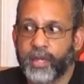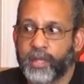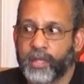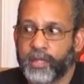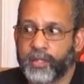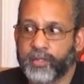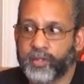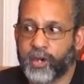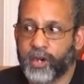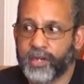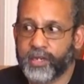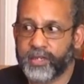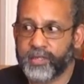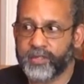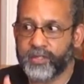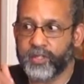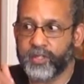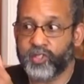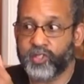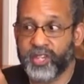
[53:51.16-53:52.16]
This card can
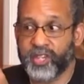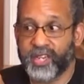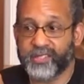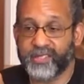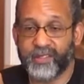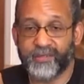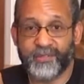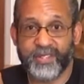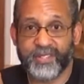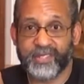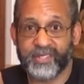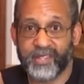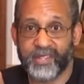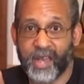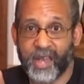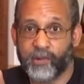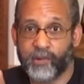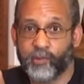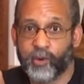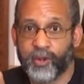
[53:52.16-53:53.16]
suggest if it's
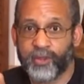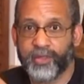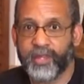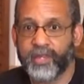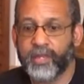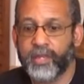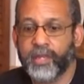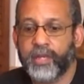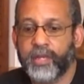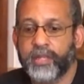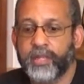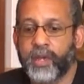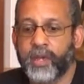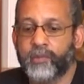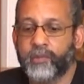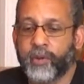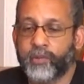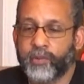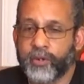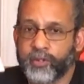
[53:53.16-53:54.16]
not worth it, then
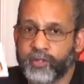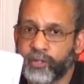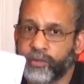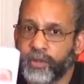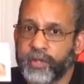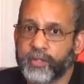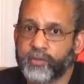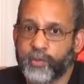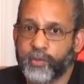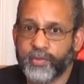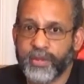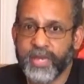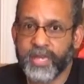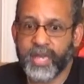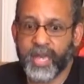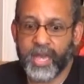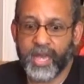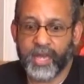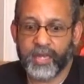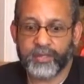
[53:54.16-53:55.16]
what we're doing is we're being
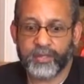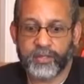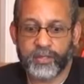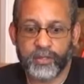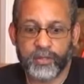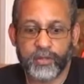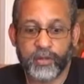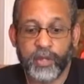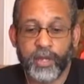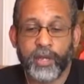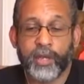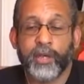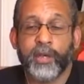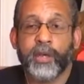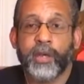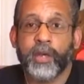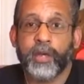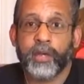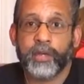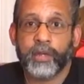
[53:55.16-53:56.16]
asked to,
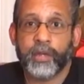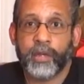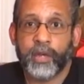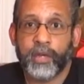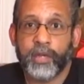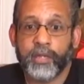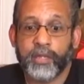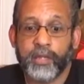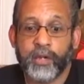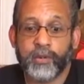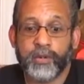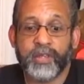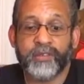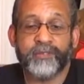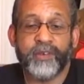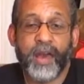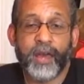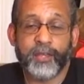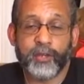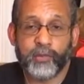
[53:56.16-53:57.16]
uh, you know,
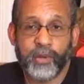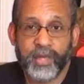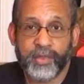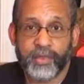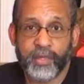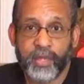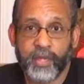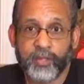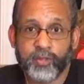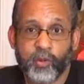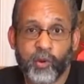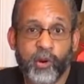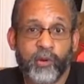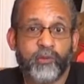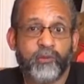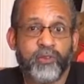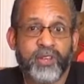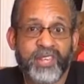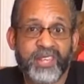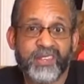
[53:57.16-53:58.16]
evaluate things or
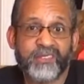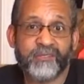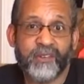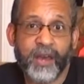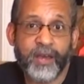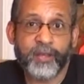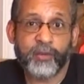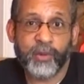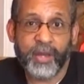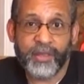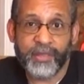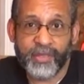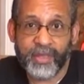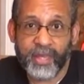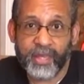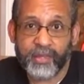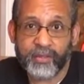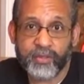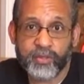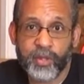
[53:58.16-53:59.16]
re-evaluate
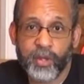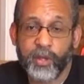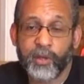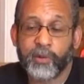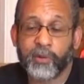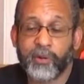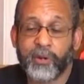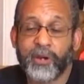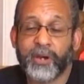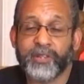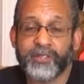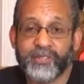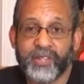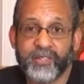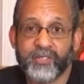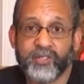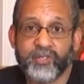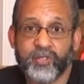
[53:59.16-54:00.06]
things, assess a